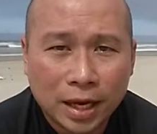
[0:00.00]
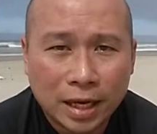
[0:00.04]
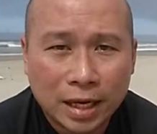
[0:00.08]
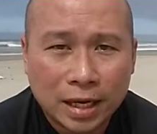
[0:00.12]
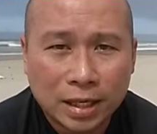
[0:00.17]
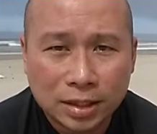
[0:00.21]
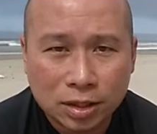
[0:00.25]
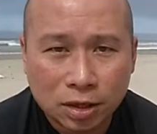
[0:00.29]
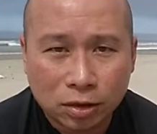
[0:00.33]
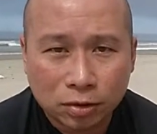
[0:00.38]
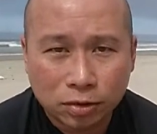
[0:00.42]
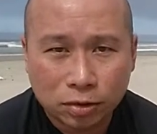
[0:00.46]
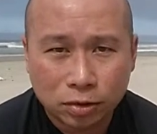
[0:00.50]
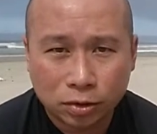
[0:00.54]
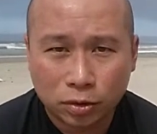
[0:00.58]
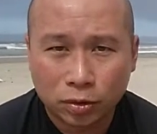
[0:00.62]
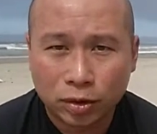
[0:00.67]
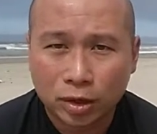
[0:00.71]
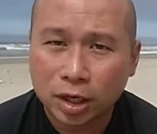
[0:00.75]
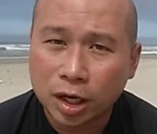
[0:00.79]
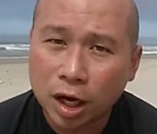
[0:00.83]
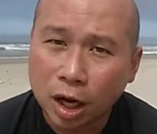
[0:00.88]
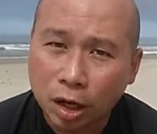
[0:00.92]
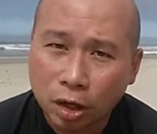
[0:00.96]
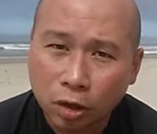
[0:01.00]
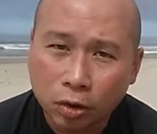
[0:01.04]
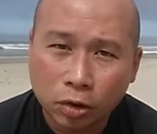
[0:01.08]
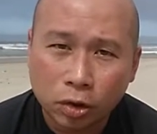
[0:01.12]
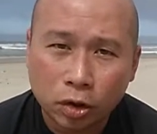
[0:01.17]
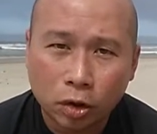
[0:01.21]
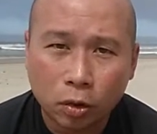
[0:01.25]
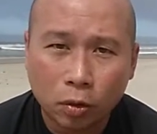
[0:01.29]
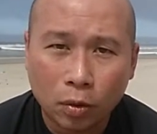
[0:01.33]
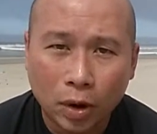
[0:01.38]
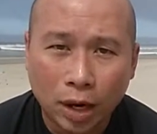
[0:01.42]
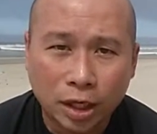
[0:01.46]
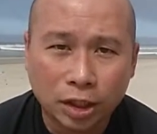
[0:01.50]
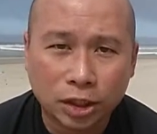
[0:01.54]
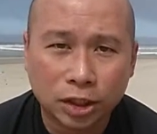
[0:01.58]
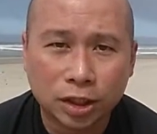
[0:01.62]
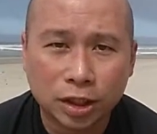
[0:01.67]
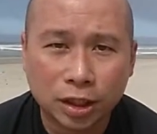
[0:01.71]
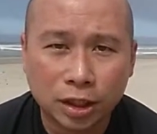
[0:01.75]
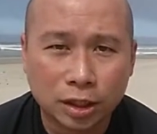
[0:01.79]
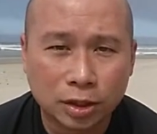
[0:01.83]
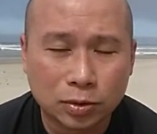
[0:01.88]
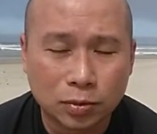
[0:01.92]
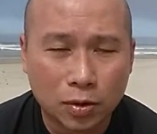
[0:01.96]
is also doing color
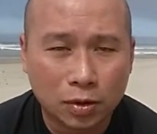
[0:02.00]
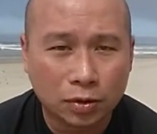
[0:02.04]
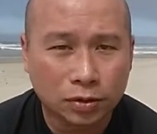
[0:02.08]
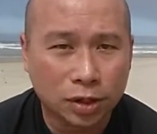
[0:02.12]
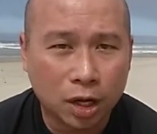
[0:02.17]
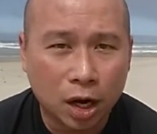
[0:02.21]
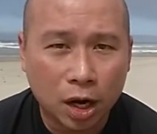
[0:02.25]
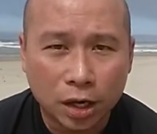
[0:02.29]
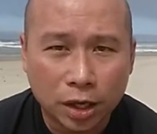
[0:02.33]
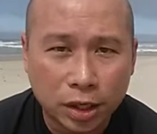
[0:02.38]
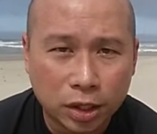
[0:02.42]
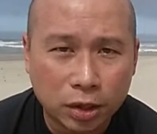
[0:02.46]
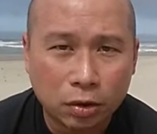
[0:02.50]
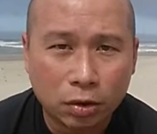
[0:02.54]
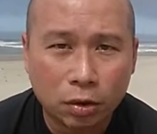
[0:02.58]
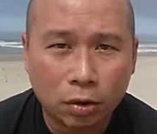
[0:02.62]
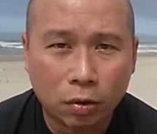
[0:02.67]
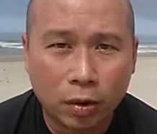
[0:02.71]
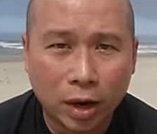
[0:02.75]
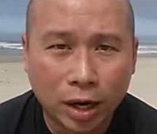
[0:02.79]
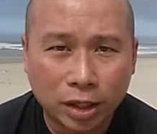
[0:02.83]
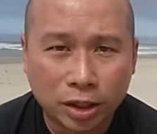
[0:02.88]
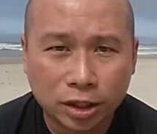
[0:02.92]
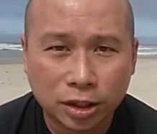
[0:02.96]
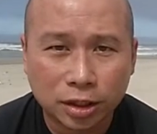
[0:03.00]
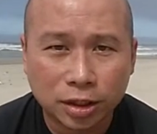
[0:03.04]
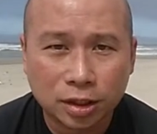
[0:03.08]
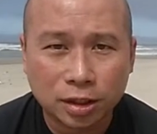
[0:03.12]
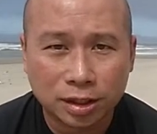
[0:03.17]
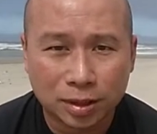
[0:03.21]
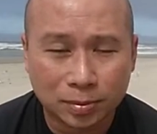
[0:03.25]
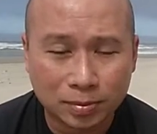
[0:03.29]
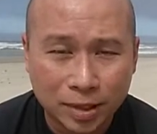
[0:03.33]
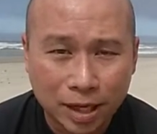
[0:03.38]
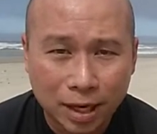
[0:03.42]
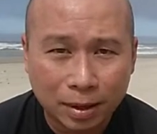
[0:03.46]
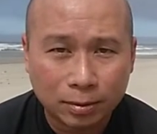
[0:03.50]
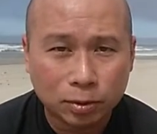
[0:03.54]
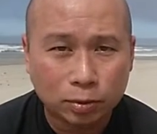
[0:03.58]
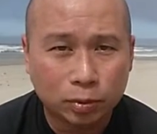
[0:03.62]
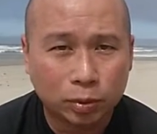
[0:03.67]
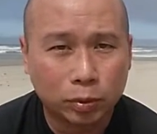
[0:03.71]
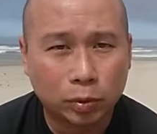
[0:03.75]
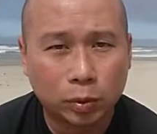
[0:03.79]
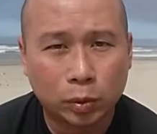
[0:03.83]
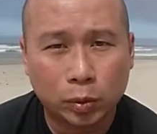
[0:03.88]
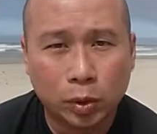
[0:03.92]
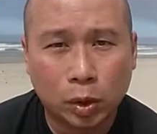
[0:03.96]
correction as well as audio correction. Sometimes
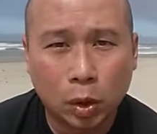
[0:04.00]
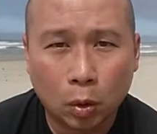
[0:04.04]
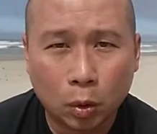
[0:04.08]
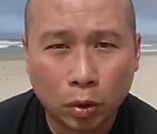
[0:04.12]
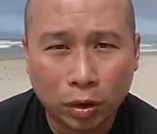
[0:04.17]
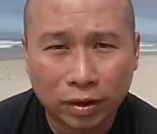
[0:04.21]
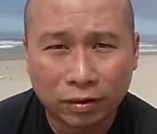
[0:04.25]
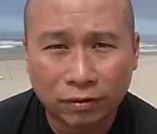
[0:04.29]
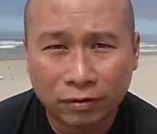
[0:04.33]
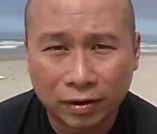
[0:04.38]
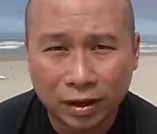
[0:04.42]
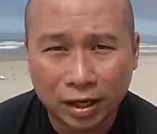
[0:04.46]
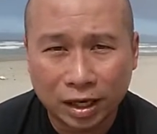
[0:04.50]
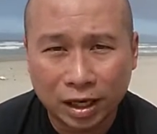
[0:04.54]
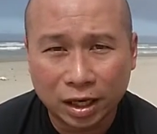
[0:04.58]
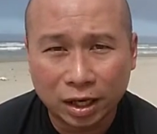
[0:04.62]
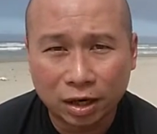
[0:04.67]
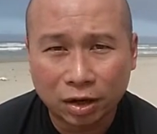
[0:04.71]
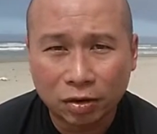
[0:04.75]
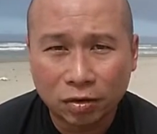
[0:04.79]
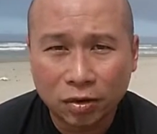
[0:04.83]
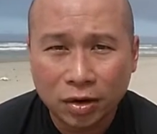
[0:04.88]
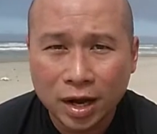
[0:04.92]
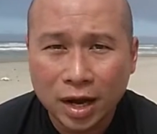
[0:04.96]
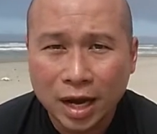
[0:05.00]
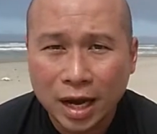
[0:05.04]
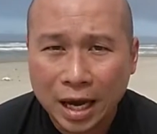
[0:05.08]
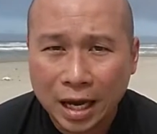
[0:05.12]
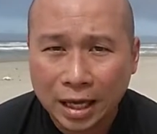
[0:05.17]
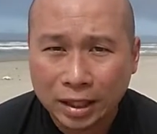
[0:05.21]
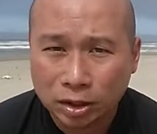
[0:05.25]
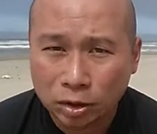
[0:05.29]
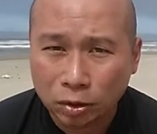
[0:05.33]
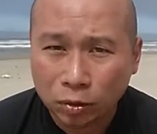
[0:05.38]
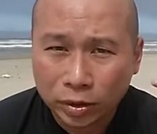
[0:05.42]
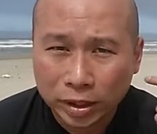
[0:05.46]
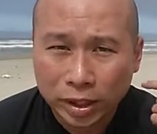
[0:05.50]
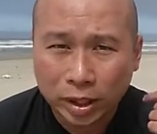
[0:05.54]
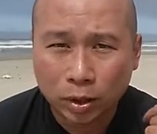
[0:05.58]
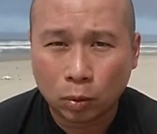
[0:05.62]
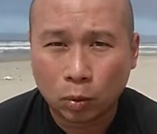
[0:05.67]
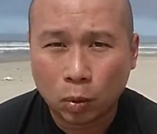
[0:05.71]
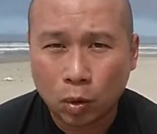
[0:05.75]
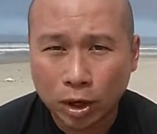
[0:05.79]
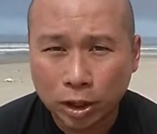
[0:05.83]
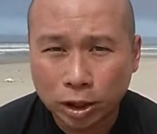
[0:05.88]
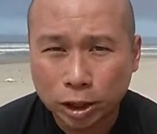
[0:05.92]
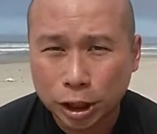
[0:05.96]
when we're recording video, it's only
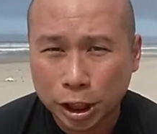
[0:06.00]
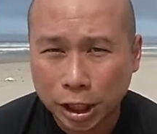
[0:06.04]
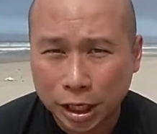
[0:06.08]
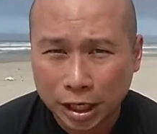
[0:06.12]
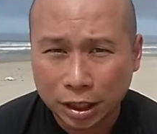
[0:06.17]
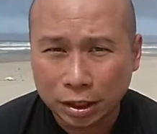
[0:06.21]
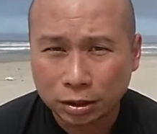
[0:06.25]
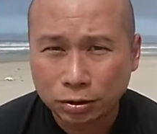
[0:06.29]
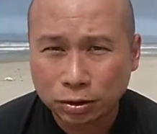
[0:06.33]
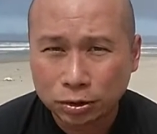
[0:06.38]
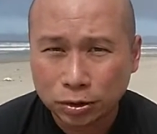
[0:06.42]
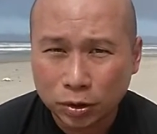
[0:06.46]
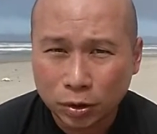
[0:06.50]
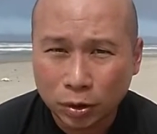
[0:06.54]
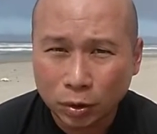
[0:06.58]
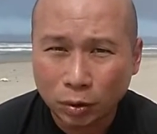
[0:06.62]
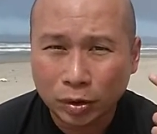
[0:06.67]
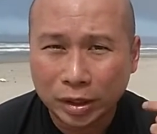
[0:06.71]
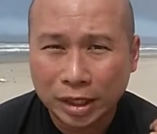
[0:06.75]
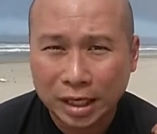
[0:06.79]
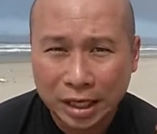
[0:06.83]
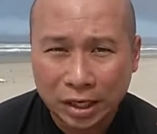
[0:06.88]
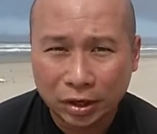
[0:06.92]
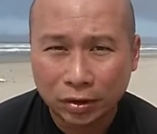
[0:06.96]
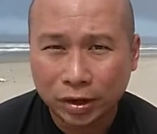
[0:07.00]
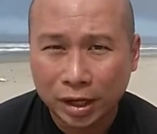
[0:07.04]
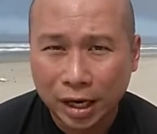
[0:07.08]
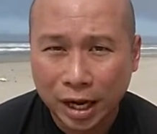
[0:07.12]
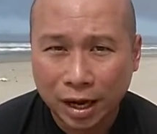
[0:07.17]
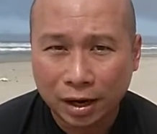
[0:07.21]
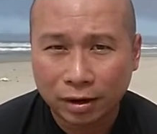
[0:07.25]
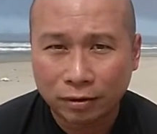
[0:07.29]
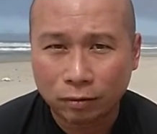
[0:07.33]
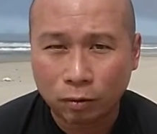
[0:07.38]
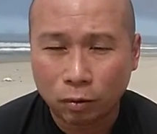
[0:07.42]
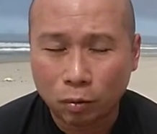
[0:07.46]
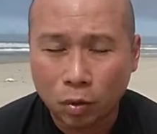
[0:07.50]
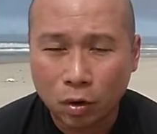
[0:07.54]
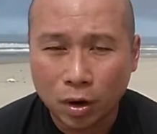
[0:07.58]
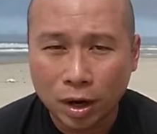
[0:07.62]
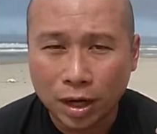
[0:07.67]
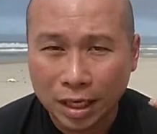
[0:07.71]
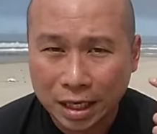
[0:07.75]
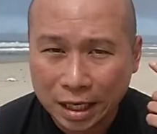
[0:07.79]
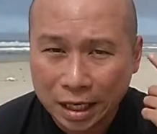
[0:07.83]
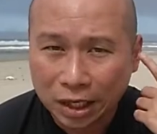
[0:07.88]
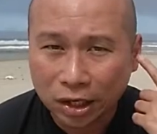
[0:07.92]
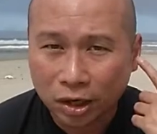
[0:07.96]
in one channel, so you only hear it out of
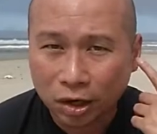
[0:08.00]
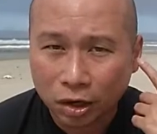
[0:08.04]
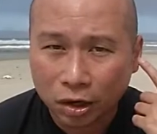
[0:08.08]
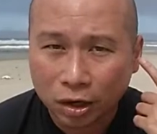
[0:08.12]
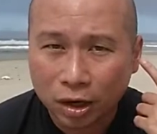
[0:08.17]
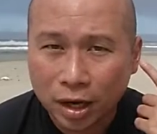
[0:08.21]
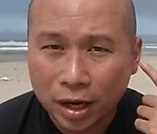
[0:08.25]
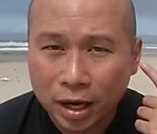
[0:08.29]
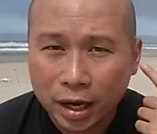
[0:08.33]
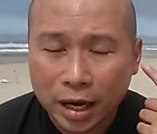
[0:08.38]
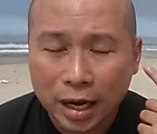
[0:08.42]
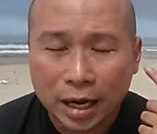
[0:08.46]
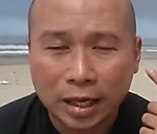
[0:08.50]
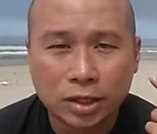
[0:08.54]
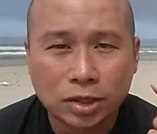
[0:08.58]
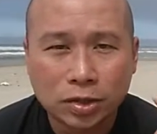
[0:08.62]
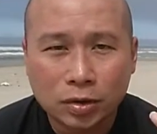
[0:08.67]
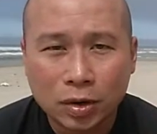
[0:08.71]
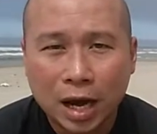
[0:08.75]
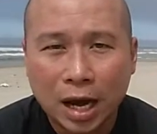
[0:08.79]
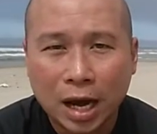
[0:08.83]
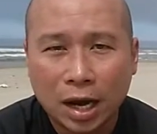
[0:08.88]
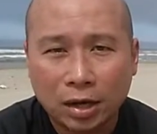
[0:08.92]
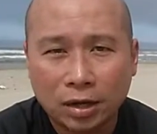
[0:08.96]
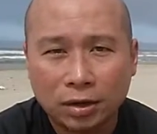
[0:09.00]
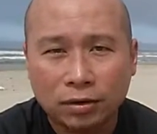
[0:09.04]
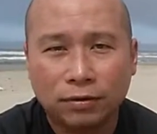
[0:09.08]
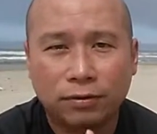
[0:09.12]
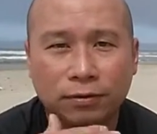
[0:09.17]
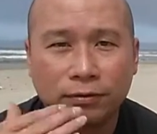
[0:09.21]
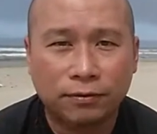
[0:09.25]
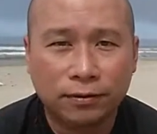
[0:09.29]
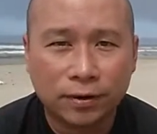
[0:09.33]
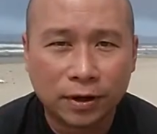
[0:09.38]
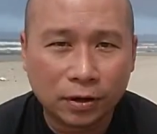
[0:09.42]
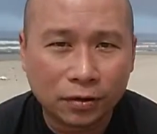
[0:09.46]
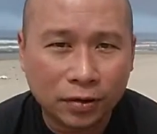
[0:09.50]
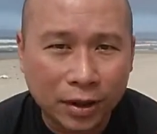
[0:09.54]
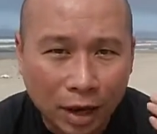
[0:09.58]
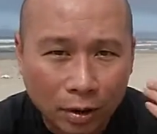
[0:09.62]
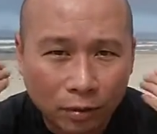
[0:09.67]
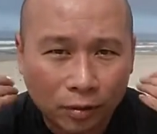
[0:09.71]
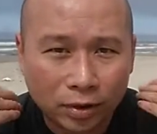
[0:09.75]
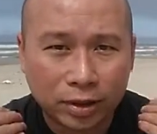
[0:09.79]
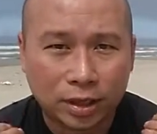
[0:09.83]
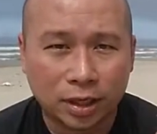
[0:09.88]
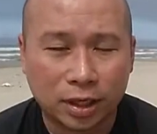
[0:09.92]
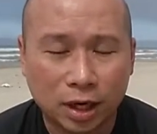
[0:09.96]
one ear. And so how do you fill
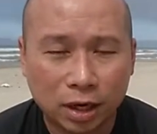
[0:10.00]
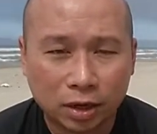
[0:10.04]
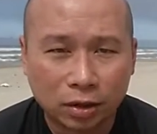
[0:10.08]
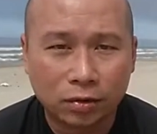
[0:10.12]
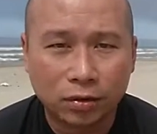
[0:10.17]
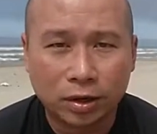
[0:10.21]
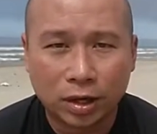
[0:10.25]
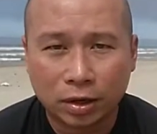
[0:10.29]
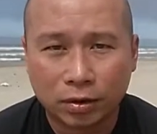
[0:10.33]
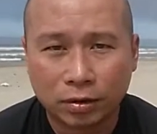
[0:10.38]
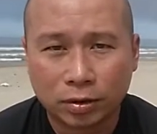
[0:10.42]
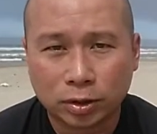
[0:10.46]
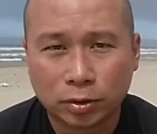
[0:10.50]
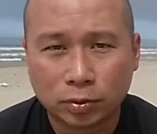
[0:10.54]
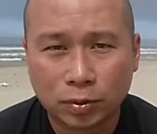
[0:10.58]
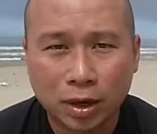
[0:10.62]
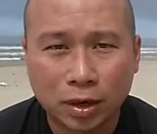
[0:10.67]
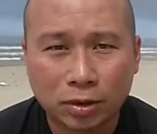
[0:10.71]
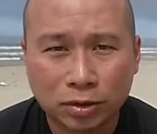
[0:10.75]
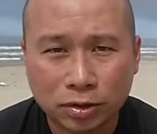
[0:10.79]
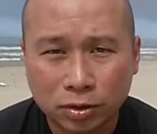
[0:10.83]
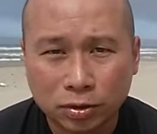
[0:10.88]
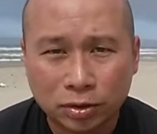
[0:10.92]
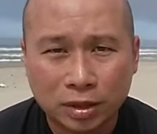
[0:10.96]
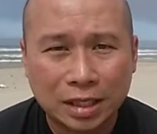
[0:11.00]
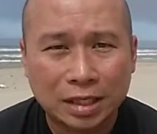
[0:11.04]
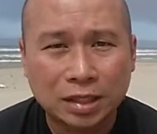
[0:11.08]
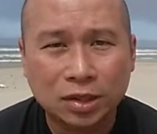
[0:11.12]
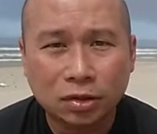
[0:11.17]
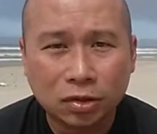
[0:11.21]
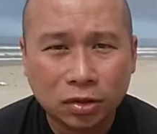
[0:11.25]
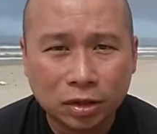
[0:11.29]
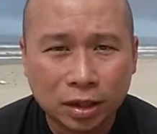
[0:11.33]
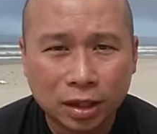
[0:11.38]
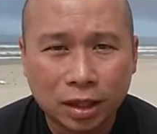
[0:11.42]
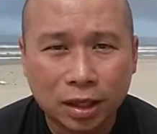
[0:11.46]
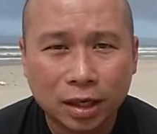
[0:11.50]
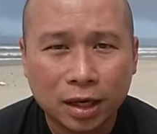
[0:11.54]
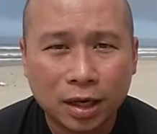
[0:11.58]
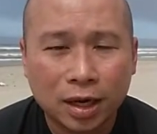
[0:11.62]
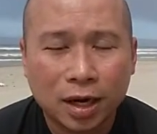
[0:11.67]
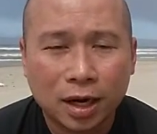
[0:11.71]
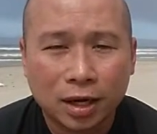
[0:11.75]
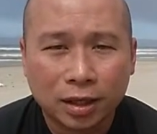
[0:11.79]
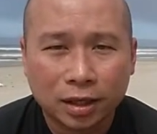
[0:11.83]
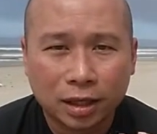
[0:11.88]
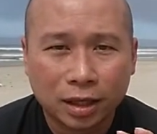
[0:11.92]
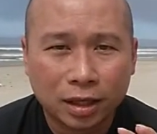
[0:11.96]
that with the other ear as well? So these are the
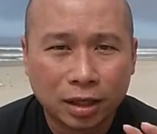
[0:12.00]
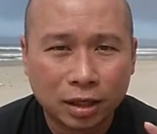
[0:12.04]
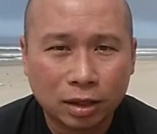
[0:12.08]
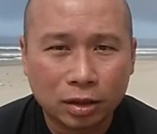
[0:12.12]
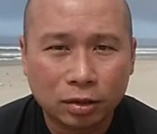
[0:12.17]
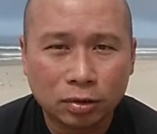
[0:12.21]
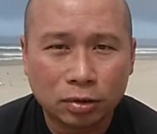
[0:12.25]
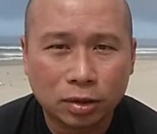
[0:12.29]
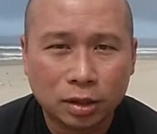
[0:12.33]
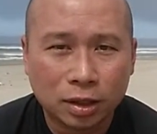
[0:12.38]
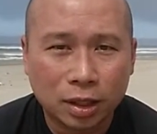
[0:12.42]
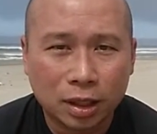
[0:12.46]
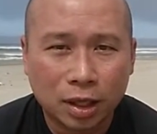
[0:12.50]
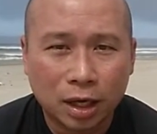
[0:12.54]
little